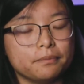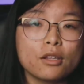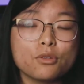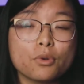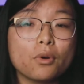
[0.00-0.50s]

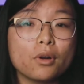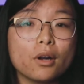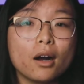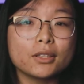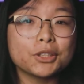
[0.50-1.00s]
This recorder
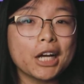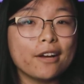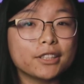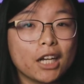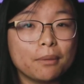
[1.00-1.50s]
also
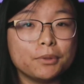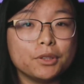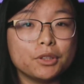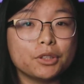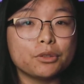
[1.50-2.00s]
has
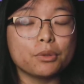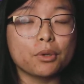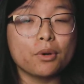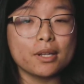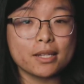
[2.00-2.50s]
options to
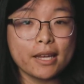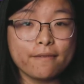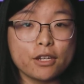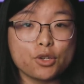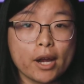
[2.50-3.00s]
record a
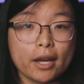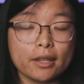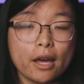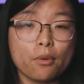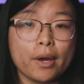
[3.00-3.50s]
safety track.
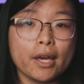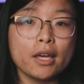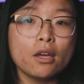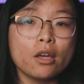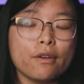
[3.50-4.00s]
That way,
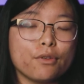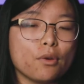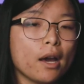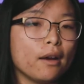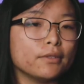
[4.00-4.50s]
if
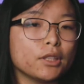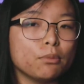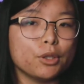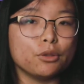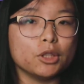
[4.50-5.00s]
you have
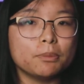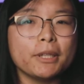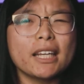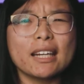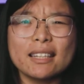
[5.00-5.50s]
someone who's
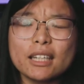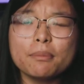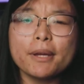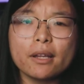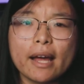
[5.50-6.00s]
speaking a little
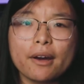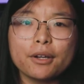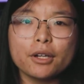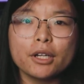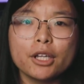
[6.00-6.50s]
bit
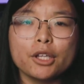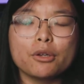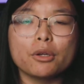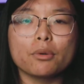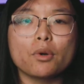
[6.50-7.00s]
louder,
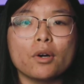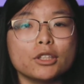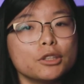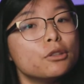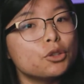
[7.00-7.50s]
you can
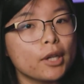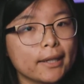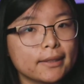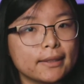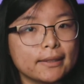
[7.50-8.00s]
record two
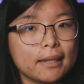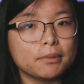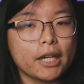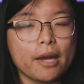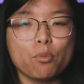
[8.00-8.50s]
tracks at the same
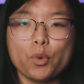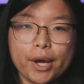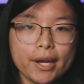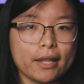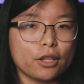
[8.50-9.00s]
time,
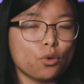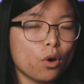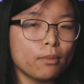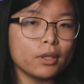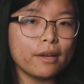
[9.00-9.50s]
one at the
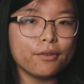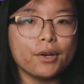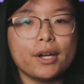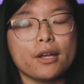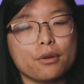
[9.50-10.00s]
normal
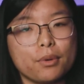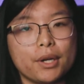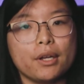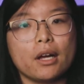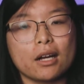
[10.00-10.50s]
level, another
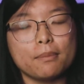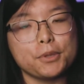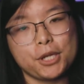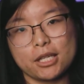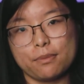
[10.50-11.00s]
one a
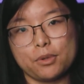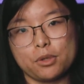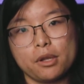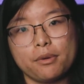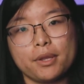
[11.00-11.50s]
couple
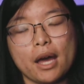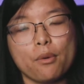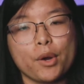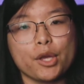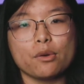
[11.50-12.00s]
decibels lower.
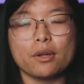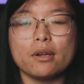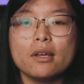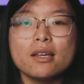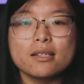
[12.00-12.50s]
That way, you
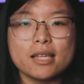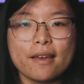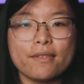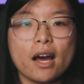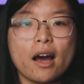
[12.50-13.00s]
can
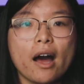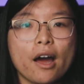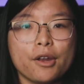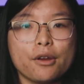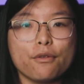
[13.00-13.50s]
save that
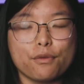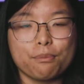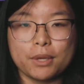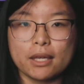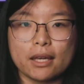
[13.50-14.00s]
audio
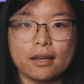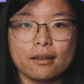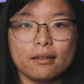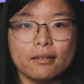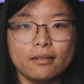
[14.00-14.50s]
from
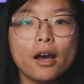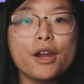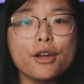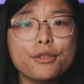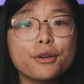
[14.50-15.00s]
peaking.
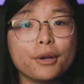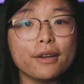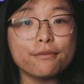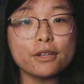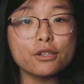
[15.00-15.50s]
Another
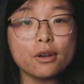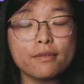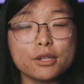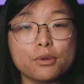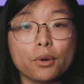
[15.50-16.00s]
great feature
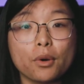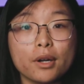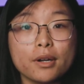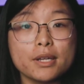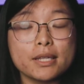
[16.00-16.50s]
of this
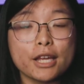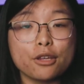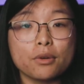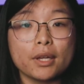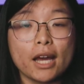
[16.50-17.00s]
recorder is that
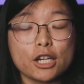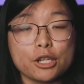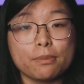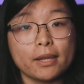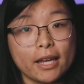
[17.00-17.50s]
you can
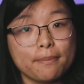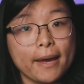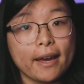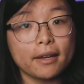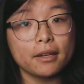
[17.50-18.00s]
actually play
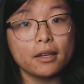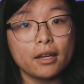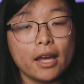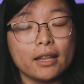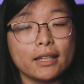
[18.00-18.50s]
back
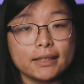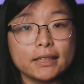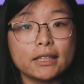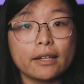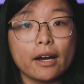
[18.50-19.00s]
and
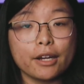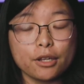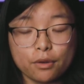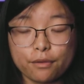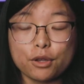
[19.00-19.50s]
listen to the
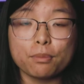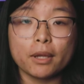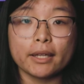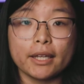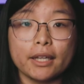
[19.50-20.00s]
audio if you
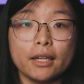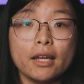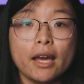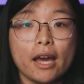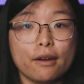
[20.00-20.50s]
plug in
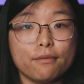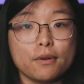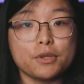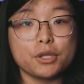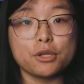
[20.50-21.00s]

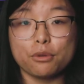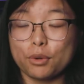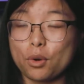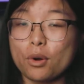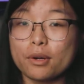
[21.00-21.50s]
headphones into the
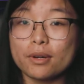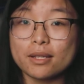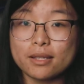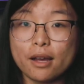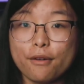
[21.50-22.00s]
recorder
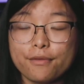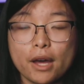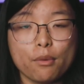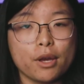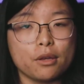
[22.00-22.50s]
itself.
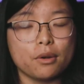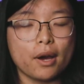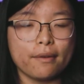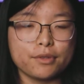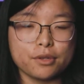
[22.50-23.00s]
That way you
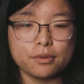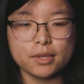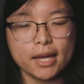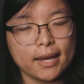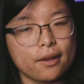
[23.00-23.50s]
don't have to
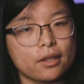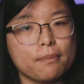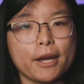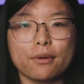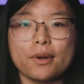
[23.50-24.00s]
take out the
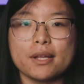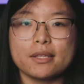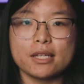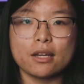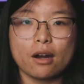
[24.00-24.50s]
micro
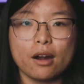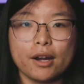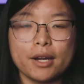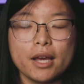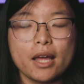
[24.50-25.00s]
SD
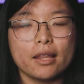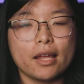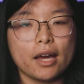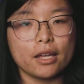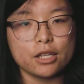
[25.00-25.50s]
card
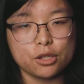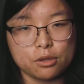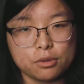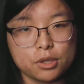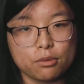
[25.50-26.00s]
that is
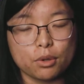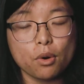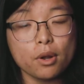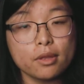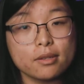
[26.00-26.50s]
used to
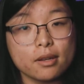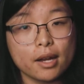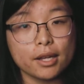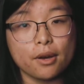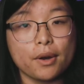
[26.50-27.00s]
record this
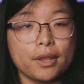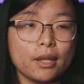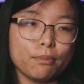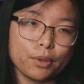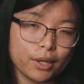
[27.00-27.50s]
audio and
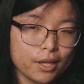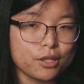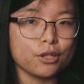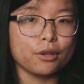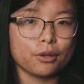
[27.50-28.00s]
then put it
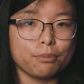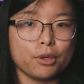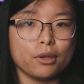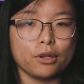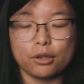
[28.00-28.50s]
into your
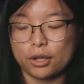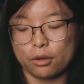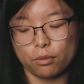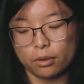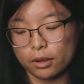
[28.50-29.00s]
computer. You
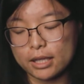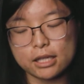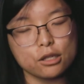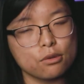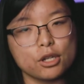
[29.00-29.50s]
can
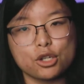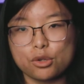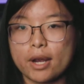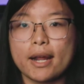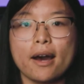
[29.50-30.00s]
listen to it
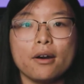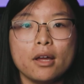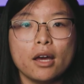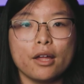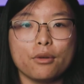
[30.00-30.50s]
straight out
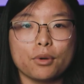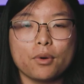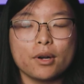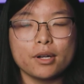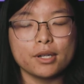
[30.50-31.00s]
of the
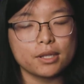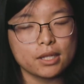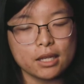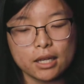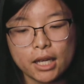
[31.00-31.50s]
recorder to
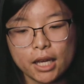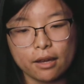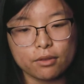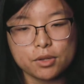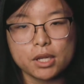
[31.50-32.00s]
see
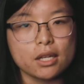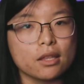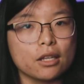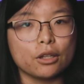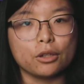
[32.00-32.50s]
if there's
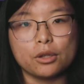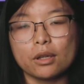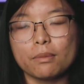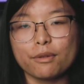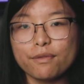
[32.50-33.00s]
anything you
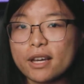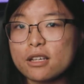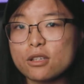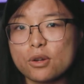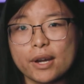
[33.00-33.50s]
need to be
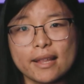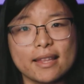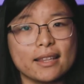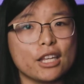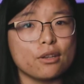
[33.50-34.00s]
fixed or
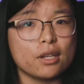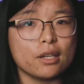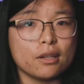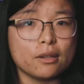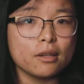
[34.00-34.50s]
anything that you
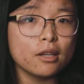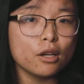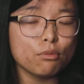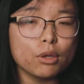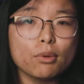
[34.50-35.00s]
need to
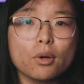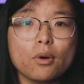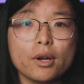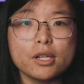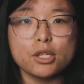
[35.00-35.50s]

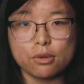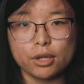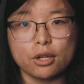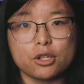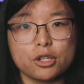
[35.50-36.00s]
re-record
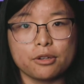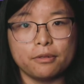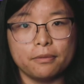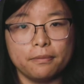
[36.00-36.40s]
during your shoot.